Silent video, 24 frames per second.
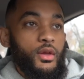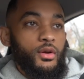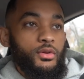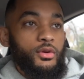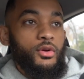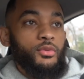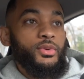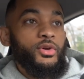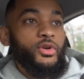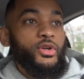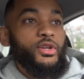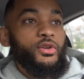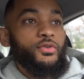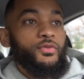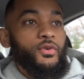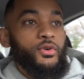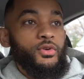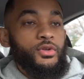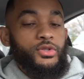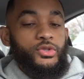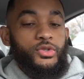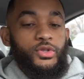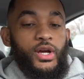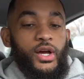Don't be on your
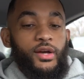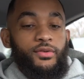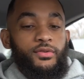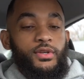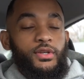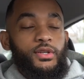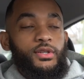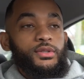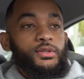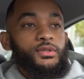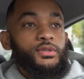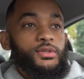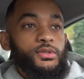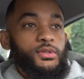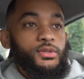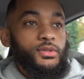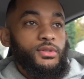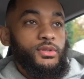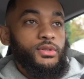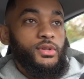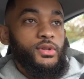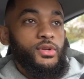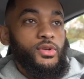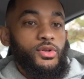phone and drive, kids.
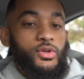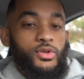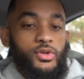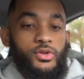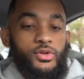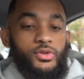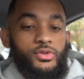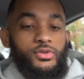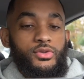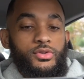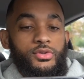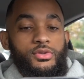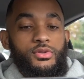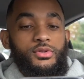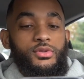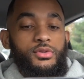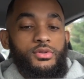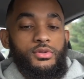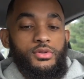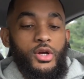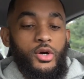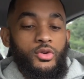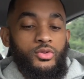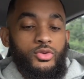
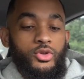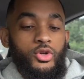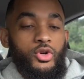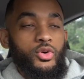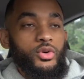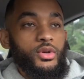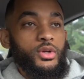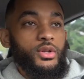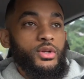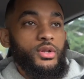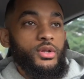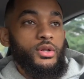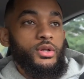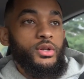Don't do it.